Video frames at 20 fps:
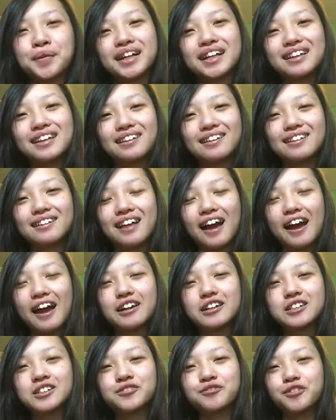Pretty Little
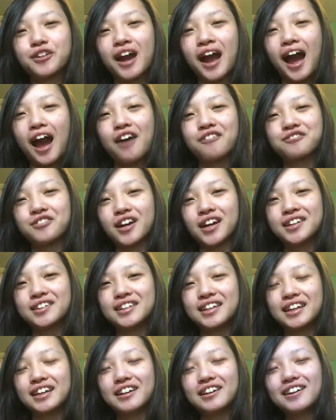Liars for half a
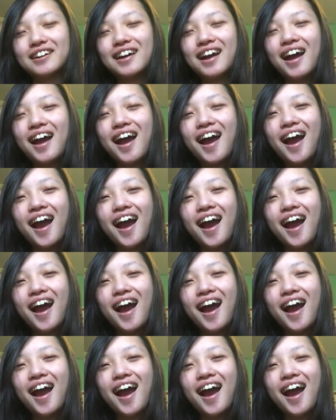year.